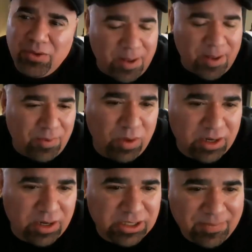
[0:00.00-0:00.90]
couple of
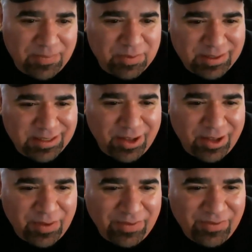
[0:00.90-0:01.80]
workshops
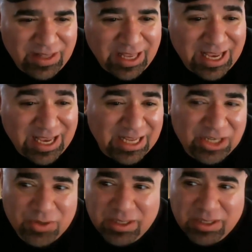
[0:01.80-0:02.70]
myself, I feel like I can
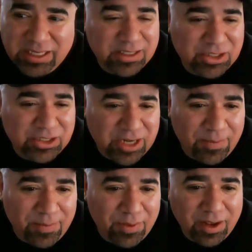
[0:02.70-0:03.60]
do a decent
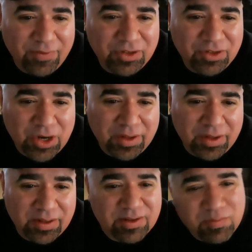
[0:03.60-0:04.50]
job of showing
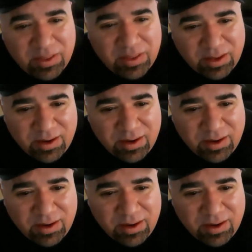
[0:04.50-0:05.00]
this method.